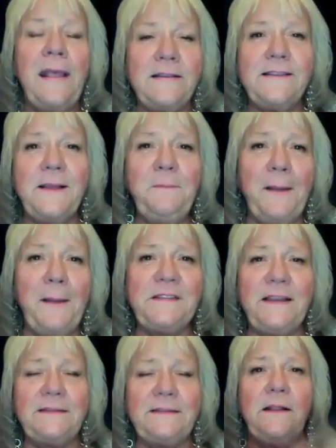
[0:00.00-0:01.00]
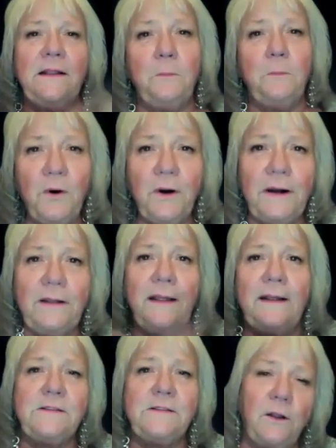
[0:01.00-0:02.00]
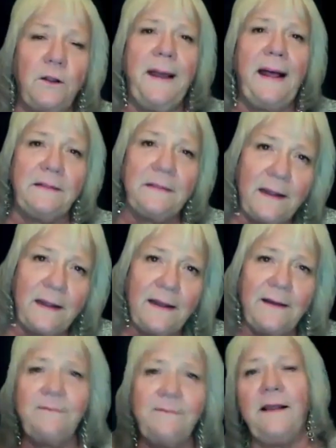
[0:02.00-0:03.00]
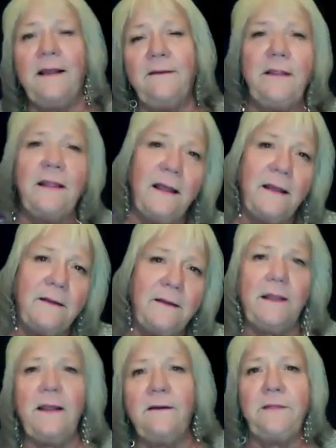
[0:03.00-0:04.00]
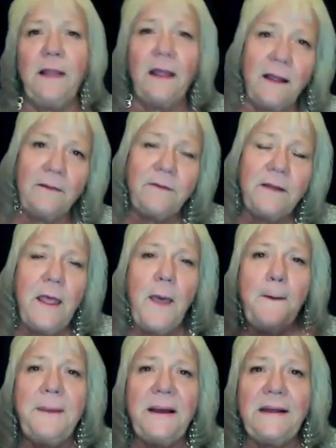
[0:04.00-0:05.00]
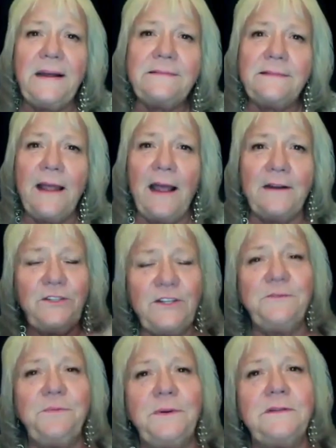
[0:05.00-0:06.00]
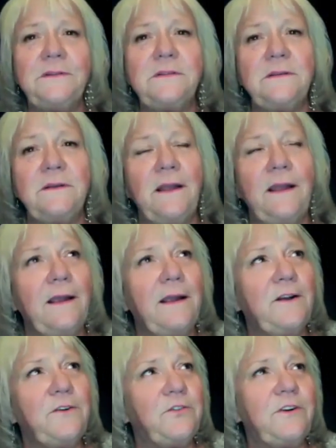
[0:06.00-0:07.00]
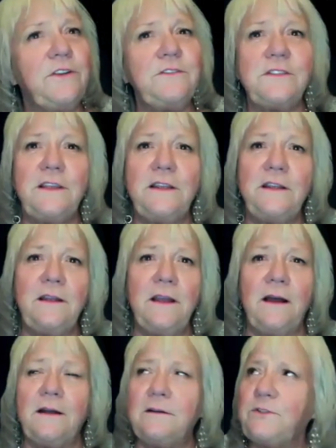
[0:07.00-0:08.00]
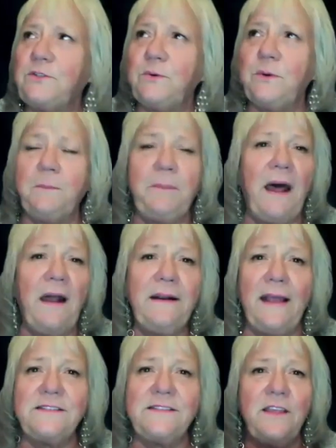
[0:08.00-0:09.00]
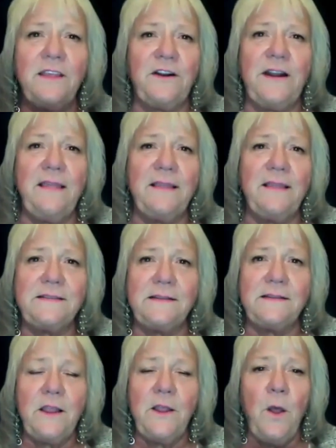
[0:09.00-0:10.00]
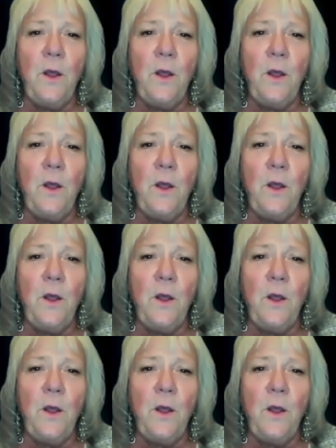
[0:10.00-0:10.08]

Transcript: Sometimes it gets a little boring that it's all about love, love, love, love, love. But I just was introduced the uh, to a podcast the other day that says,